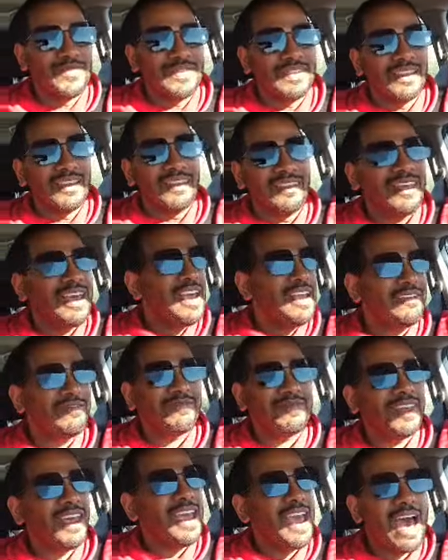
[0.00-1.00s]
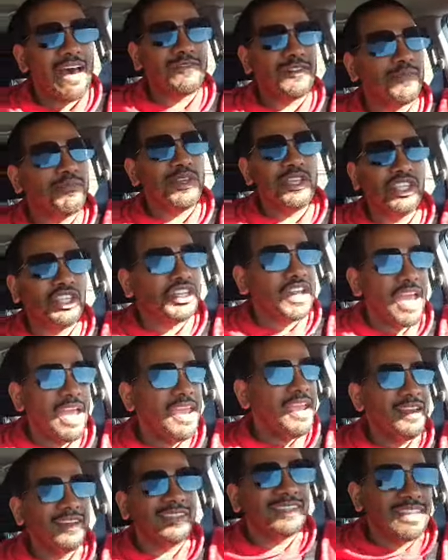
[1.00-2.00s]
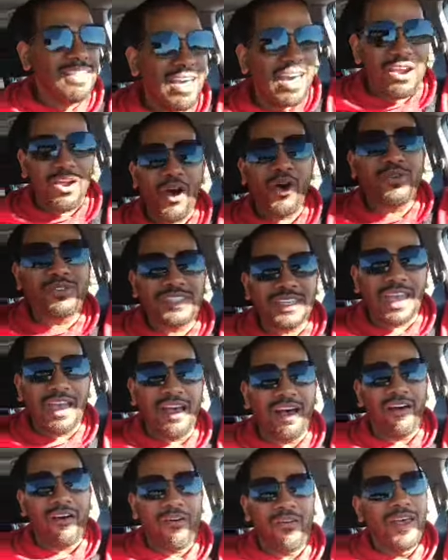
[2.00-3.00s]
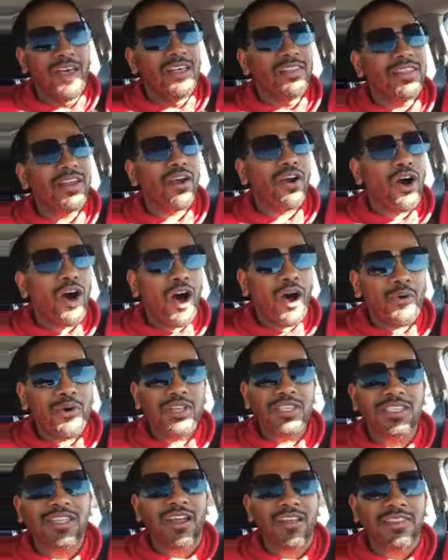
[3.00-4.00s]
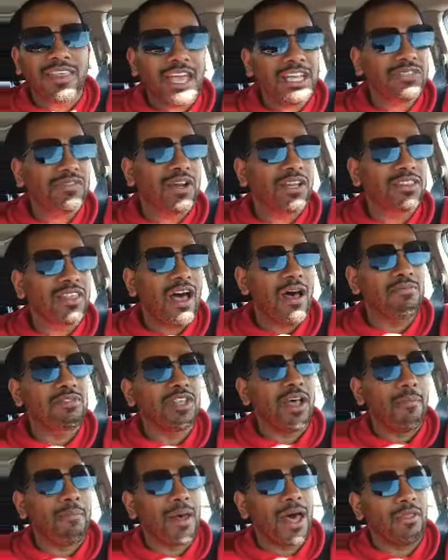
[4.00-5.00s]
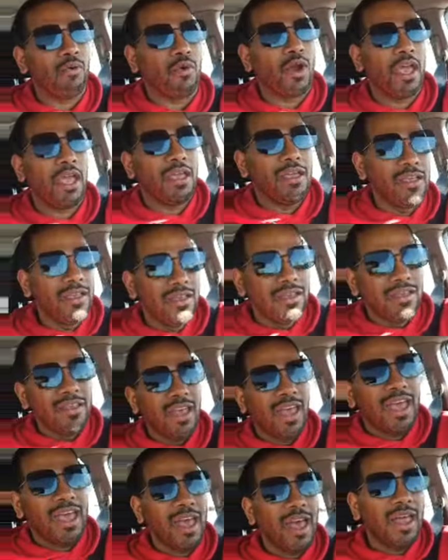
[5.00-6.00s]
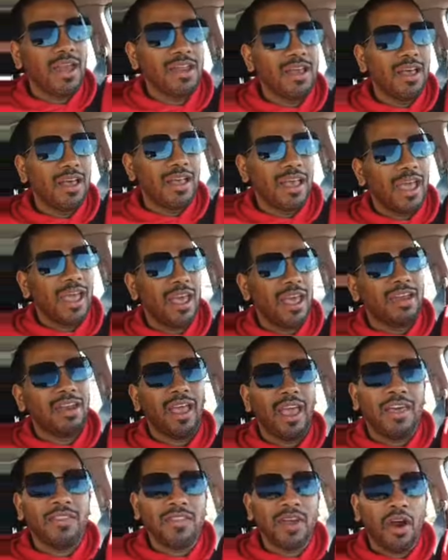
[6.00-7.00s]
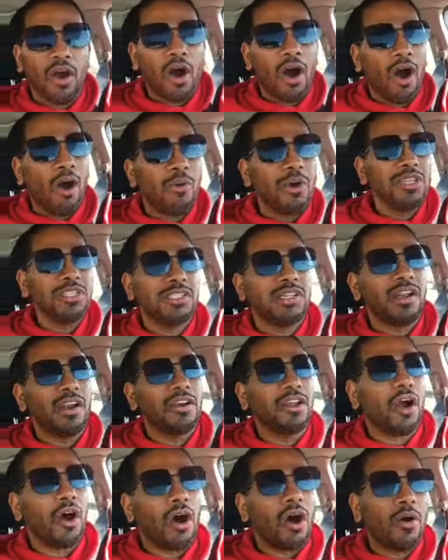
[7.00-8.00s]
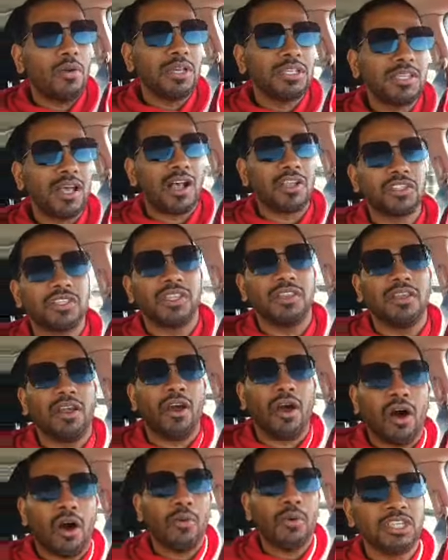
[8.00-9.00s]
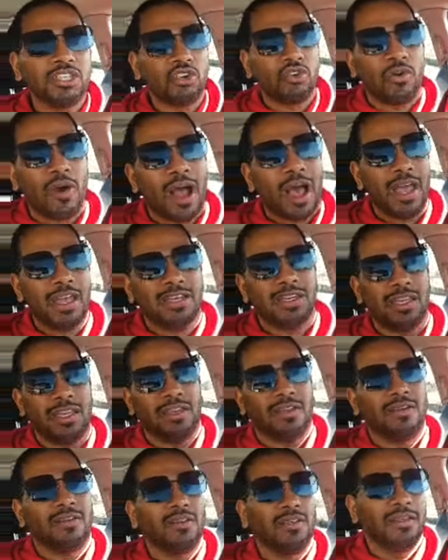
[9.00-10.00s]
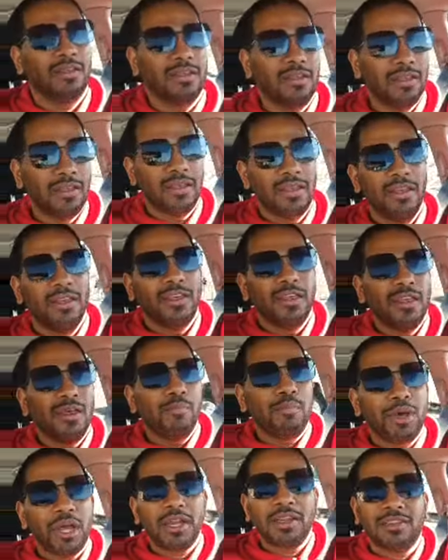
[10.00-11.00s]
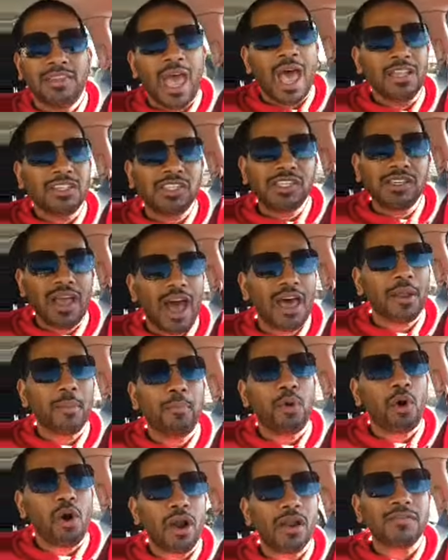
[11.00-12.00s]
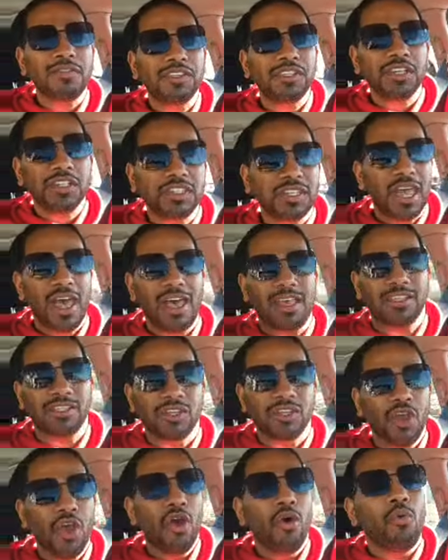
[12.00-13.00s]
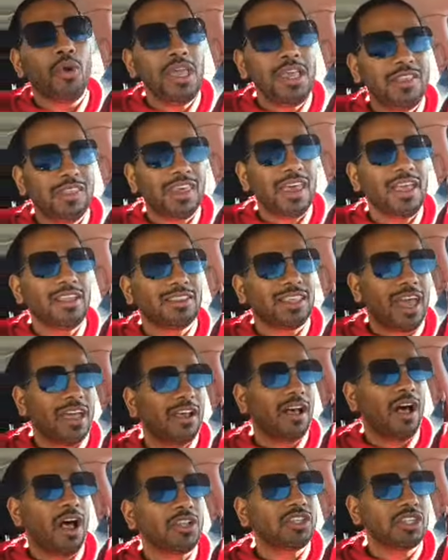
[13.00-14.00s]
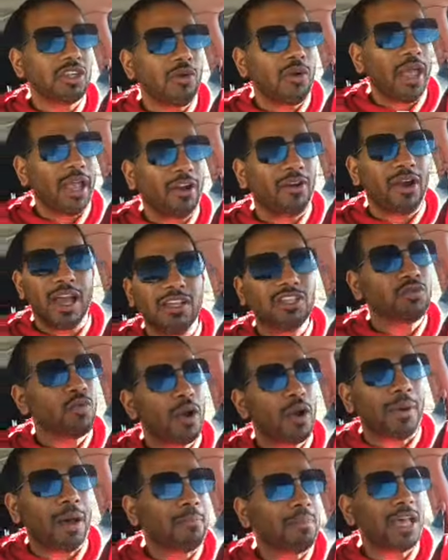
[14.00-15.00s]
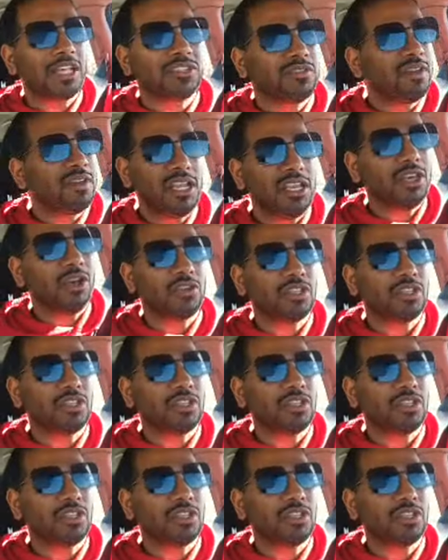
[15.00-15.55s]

They they have to be chained to that hotel. They're always there. Thanks for the thumbs up, by the way. And and and they're always there and they're always hustling, they're always grinding. But that's not a part of success. We think that hustle and grind. This is one of my best videos.